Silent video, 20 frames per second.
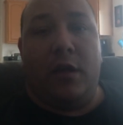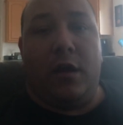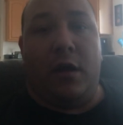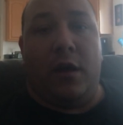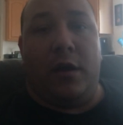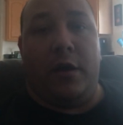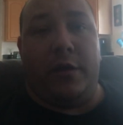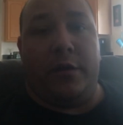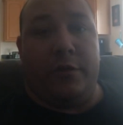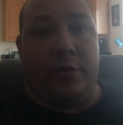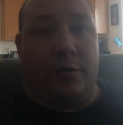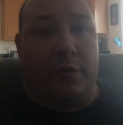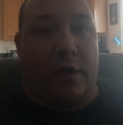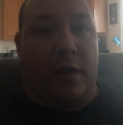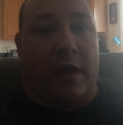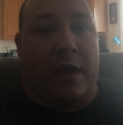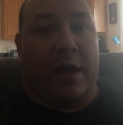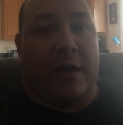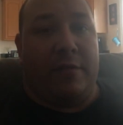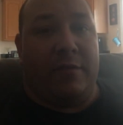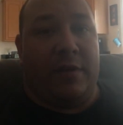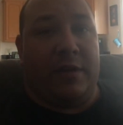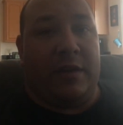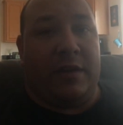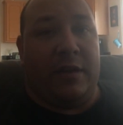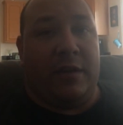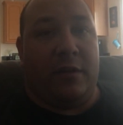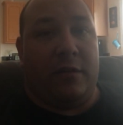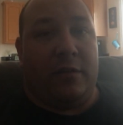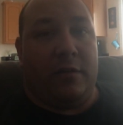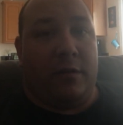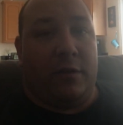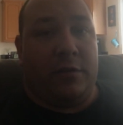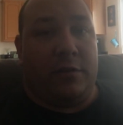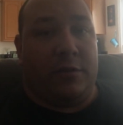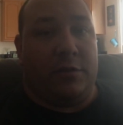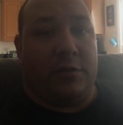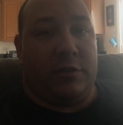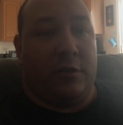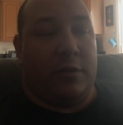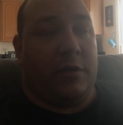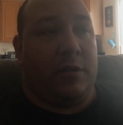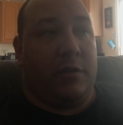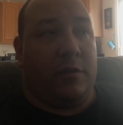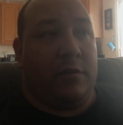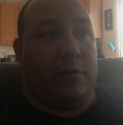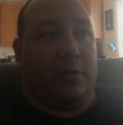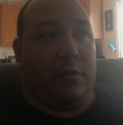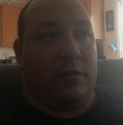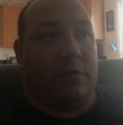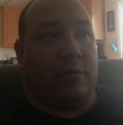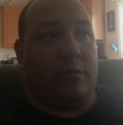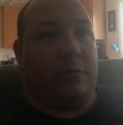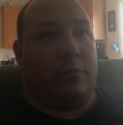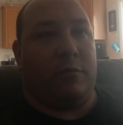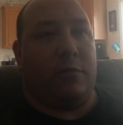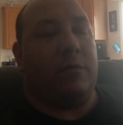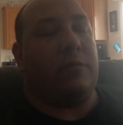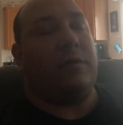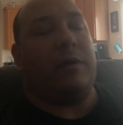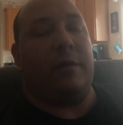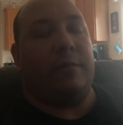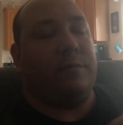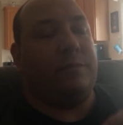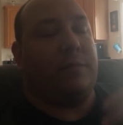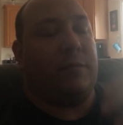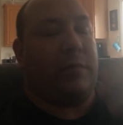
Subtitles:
I have it here understood. Well, I